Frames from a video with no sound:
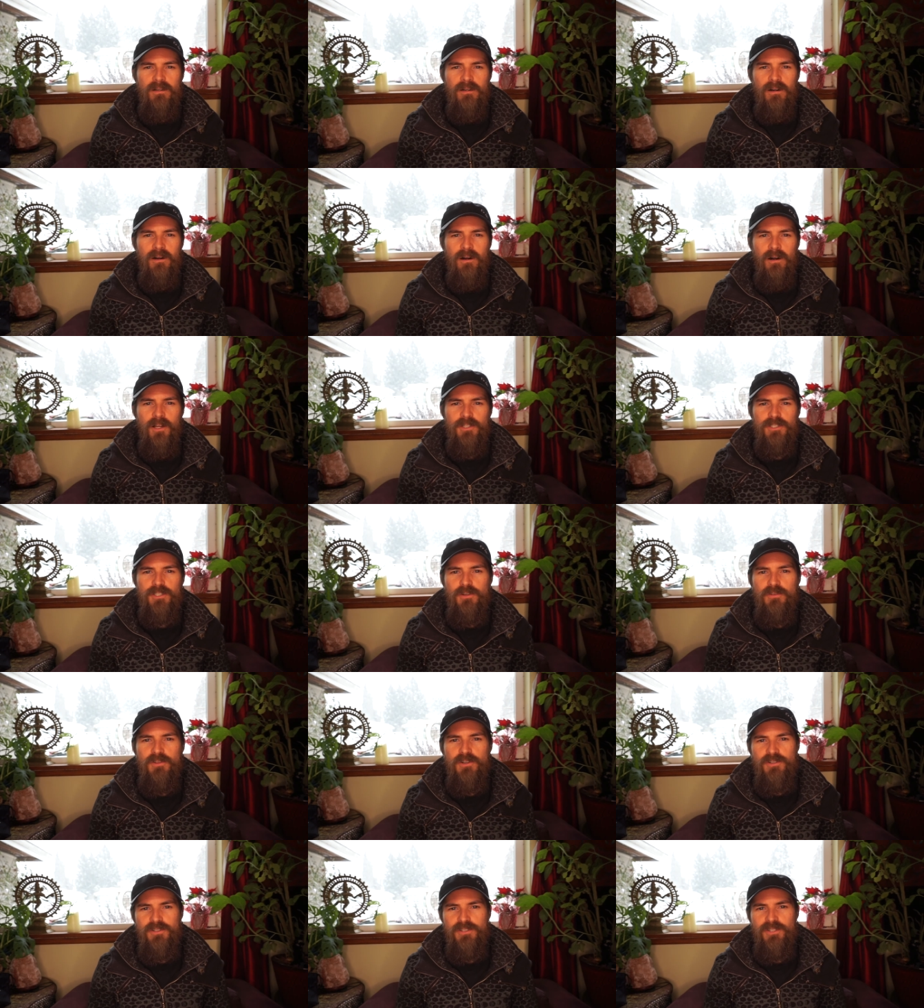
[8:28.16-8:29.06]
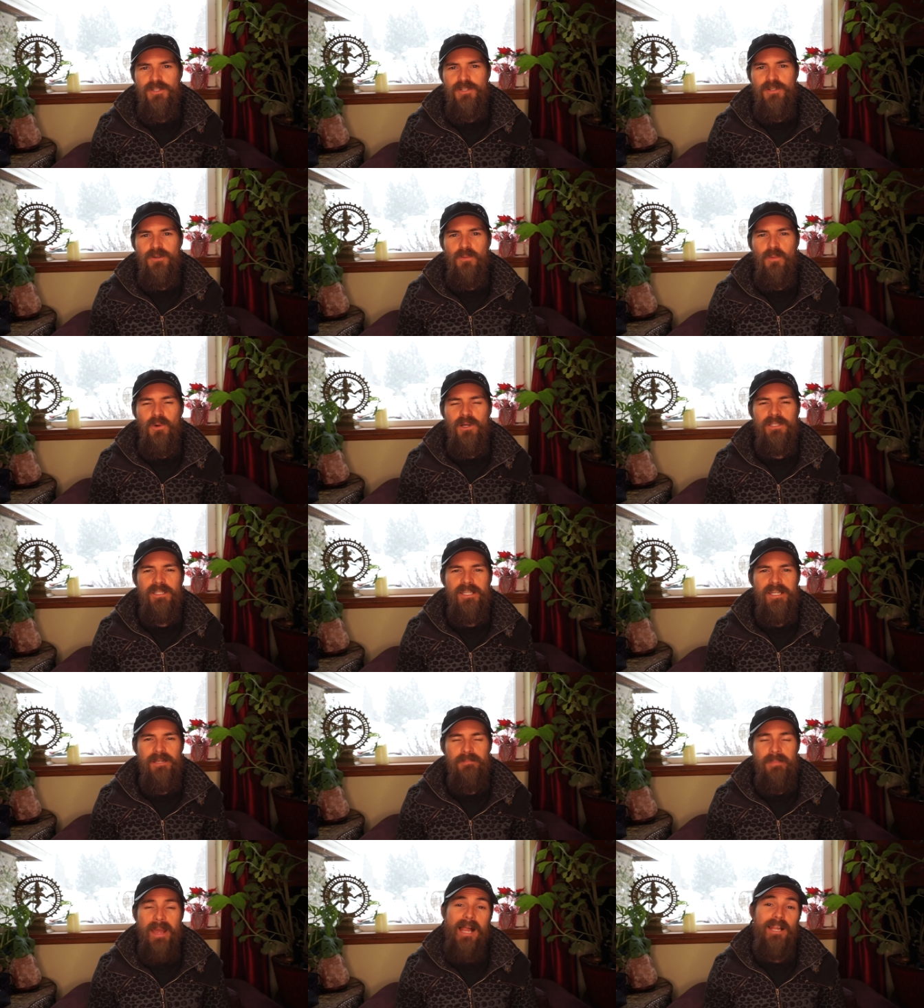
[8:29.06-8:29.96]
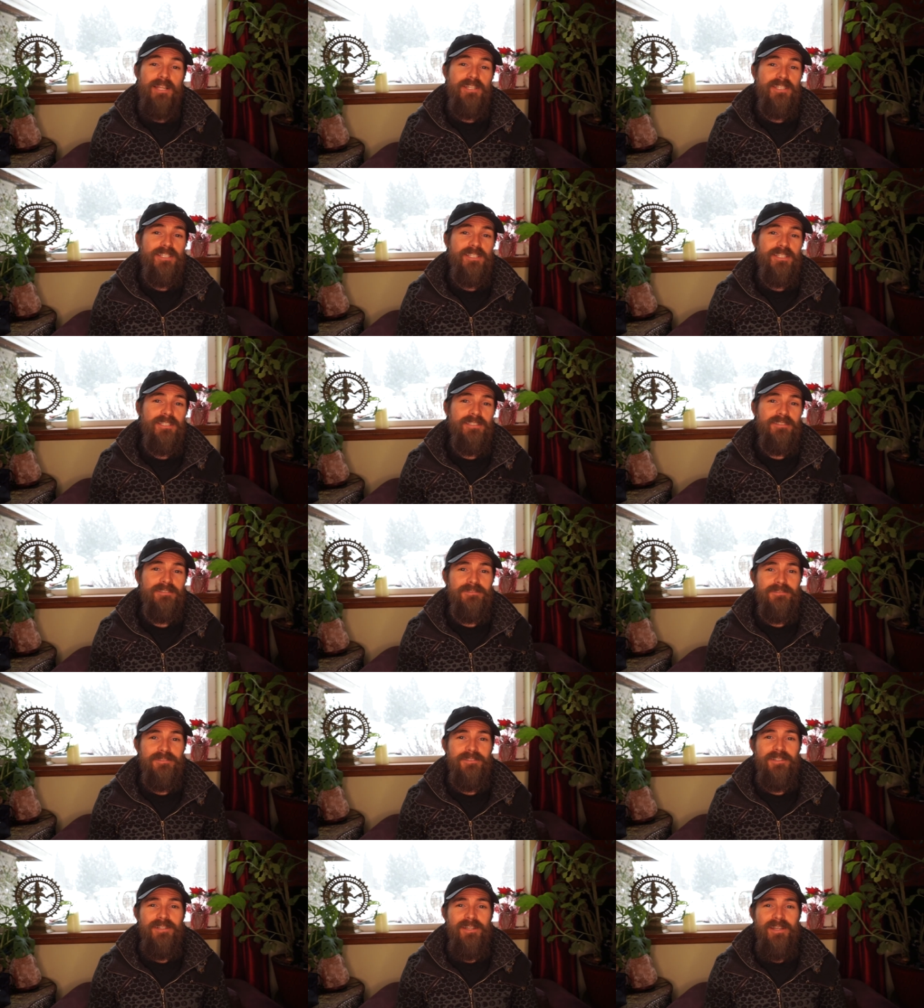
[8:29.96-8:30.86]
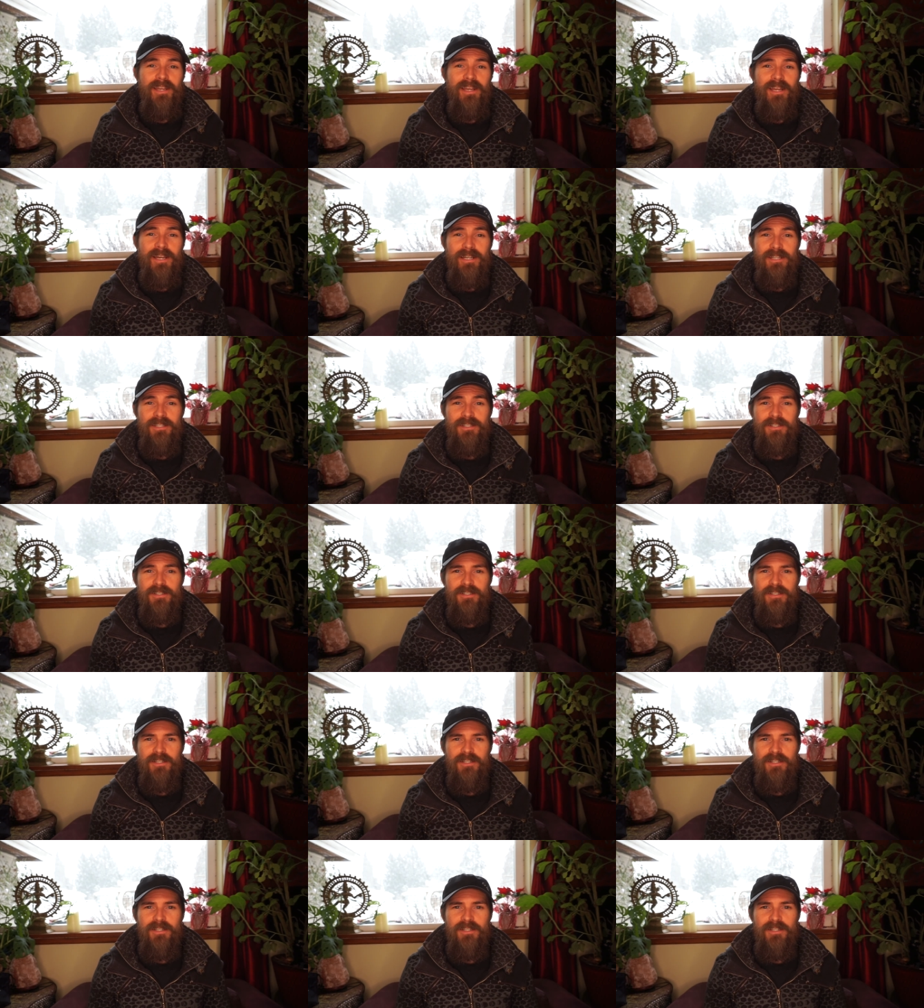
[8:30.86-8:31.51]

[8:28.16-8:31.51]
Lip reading: Also, there's the one leg balancing, and